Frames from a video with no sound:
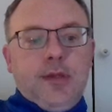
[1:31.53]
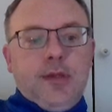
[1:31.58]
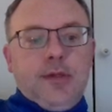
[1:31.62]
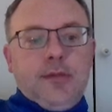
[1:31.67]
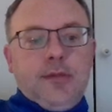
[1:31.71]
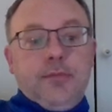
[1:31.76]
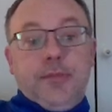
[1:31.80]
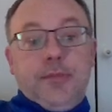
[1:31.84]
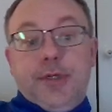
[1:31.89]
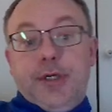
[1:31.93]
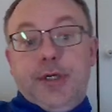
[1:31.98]

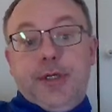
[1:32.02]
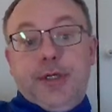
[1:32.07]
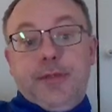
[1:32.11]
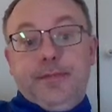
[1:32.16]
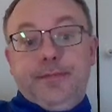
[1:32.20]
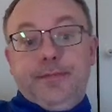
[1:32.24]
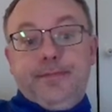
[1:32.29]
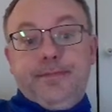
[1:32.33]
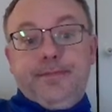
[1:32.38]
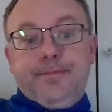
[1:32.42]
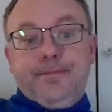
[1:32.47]
But
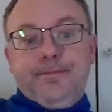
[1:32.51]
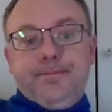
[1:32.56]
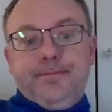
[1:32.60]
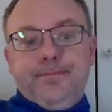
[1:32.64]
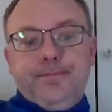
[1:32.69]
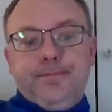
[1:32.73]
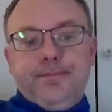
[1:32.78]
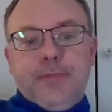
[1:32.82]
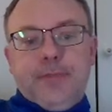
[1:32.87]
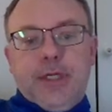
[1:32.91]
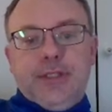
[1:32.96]

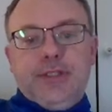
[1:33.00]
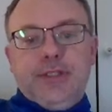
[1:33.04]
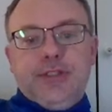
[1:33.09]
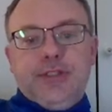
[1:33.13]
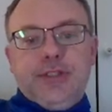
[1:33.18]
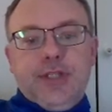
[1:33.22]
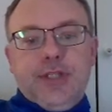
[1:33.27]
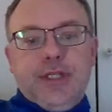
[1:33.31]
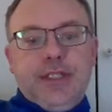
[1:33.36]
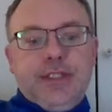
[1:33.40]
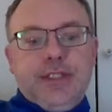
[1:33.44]
I
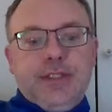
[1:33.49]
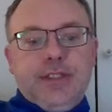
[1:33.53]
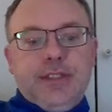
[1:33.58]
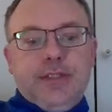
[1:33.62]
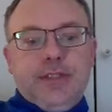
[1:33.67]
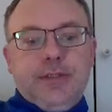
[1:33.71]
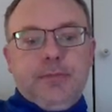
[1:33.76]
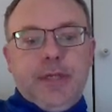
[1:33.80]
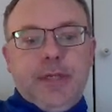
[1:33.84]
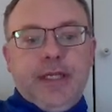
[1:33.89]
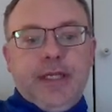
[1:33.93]
decided
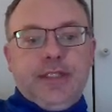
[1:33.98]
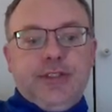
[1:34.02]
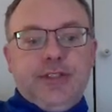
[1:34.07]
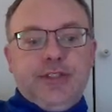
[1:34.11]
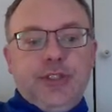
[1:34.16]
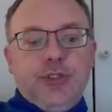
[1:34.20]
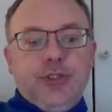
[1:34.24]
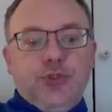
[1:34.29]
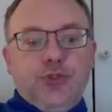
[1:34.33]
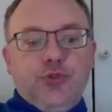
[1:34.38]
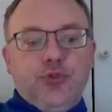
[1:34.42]
to make a
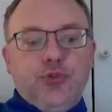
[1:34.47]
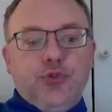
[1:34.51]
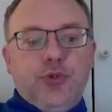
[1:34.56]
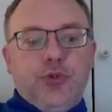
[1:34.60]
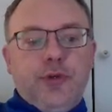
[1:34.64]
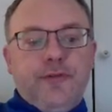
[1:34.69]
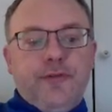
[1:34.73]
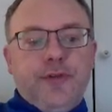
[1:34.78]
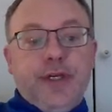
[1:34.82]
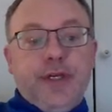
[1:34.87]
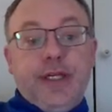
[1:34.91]
cynical draw
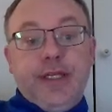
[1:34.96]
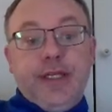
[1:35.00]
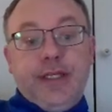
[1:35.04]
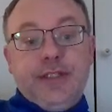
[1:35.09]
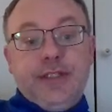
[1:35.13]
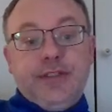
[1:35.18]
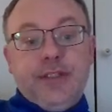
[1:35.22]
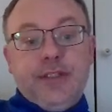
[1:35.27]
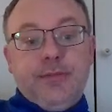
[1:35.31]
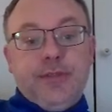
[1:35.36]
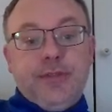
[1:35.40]
offer and he
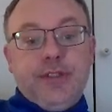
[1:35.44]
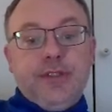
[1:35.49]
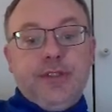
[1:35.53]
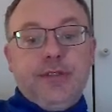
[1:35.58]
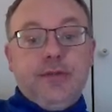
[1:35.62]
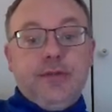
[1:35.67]
accepted.